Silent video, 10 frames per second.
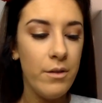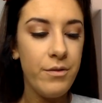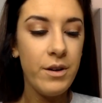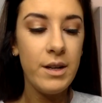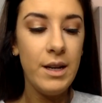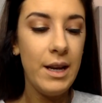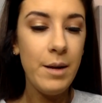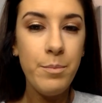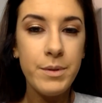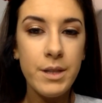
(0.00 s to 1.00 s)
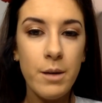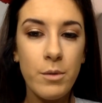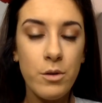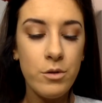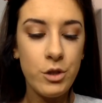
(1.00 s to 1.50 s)
For lips,
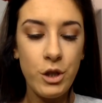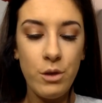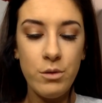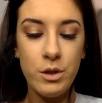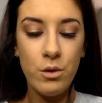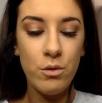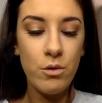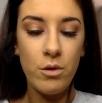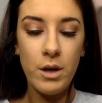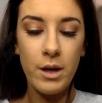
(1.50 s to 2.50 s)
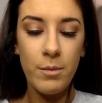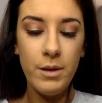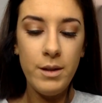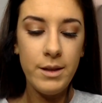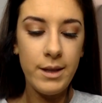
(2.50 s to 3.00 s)
I'm going to use the All
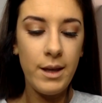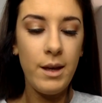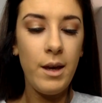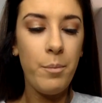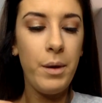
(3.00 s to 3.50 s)
Reliable, the